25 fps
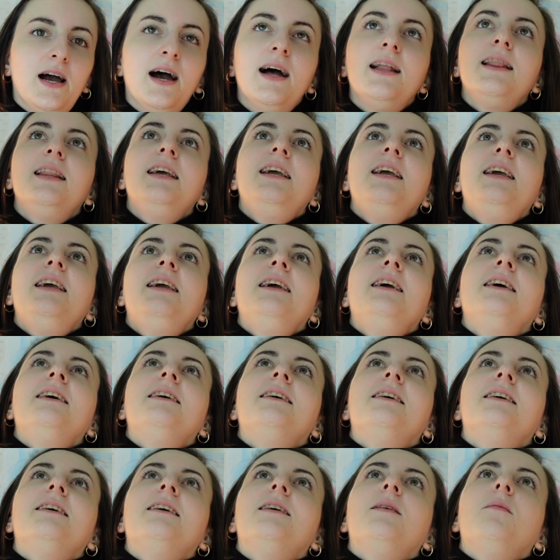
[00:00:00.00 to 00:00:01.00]
Ali,
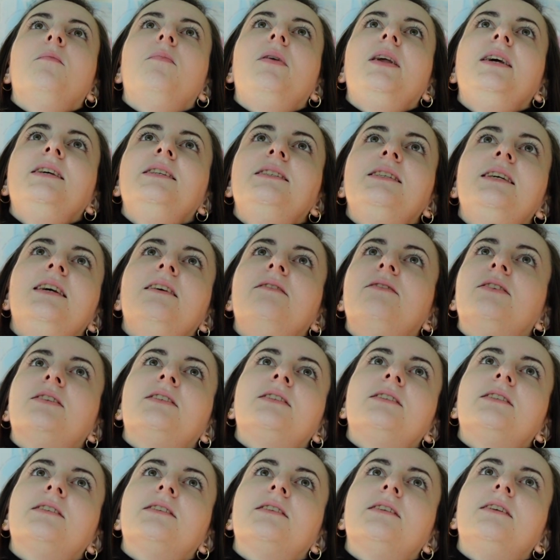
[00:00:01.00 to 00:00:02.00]
please give
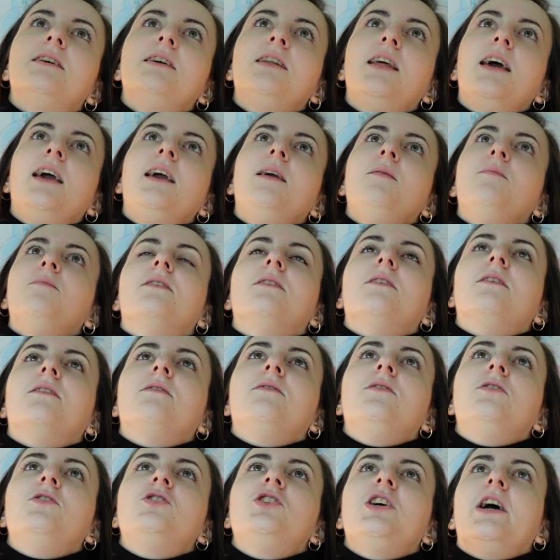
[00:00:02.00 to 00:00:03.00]
us the name
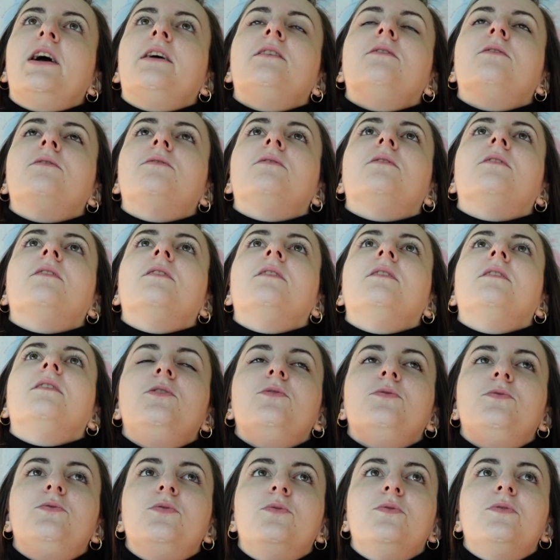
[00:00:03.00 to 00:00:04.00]
of the channel
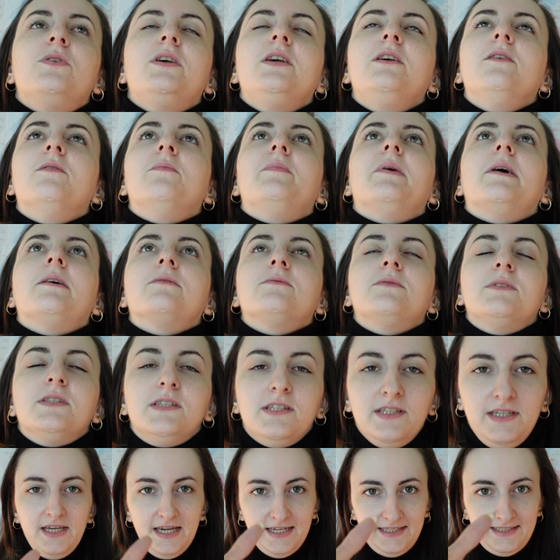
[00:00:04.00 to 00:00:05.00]
you're talking about.
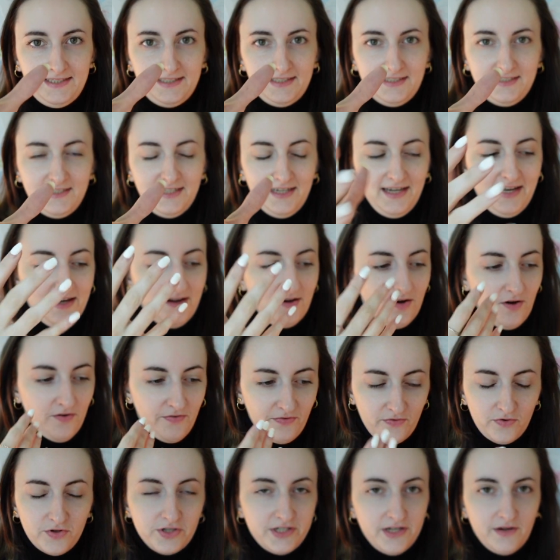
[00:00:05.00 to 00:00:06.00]
Yes,
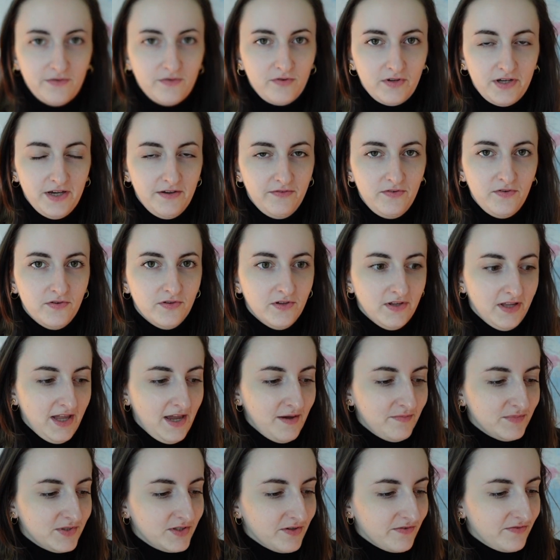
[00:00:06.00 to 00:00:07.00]
of course I will give you the
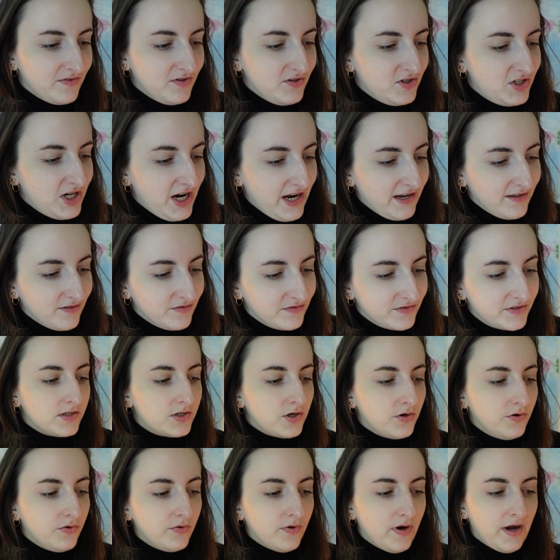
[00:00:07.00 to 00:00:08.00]
names of the channels.
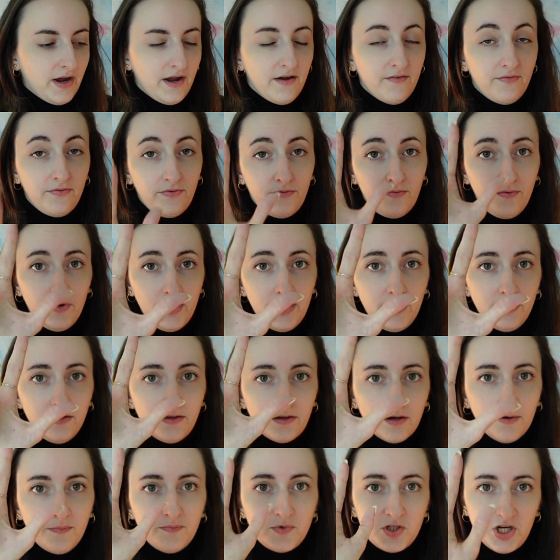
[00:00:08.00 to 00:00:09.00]
So I have 3
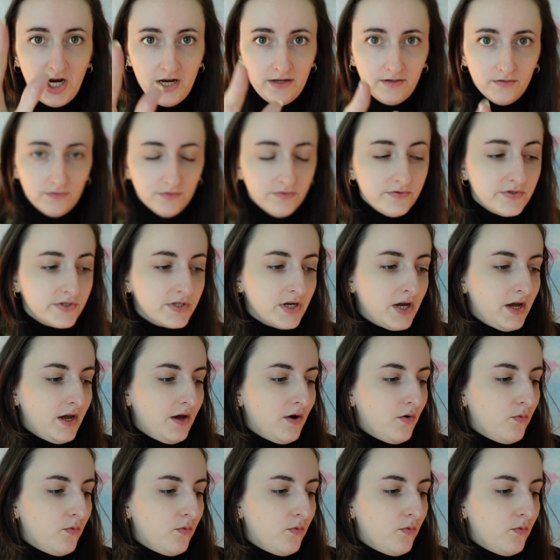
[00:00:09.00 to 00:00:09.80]
top channels.